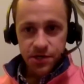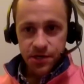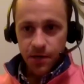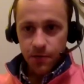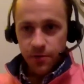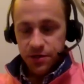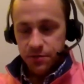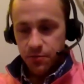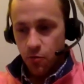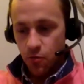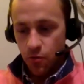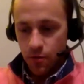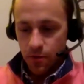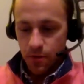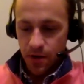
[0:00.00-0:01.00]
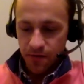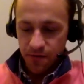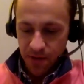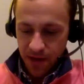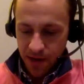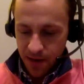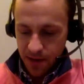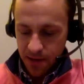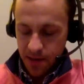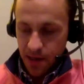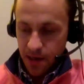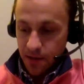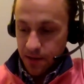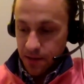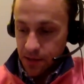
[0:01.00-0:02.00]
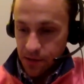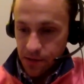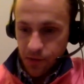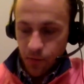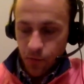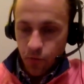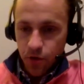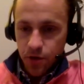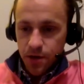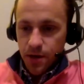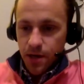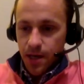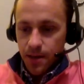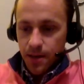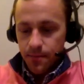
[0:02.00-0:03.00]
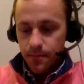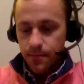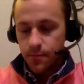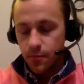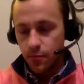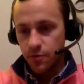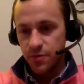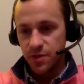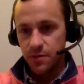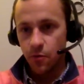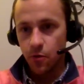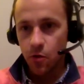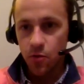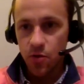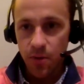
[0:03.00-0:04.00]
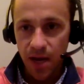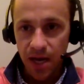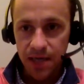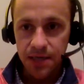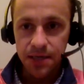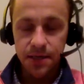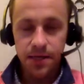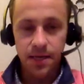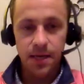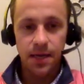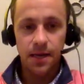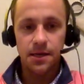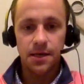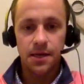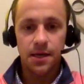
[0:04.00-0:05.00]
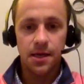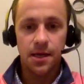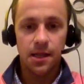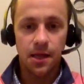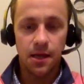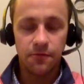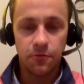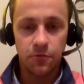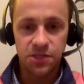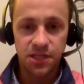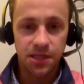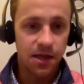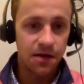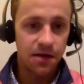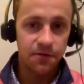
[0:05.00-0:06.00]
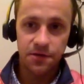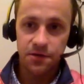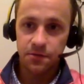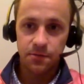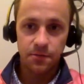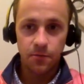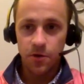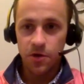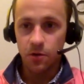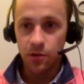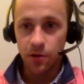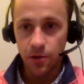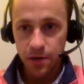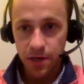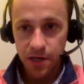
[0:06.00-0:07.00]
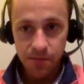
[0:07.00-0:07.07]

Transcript: I wish more of my colleagues would, um, would be more open-minded. And, uh, unfortunately, a lot of us, we don't learn it in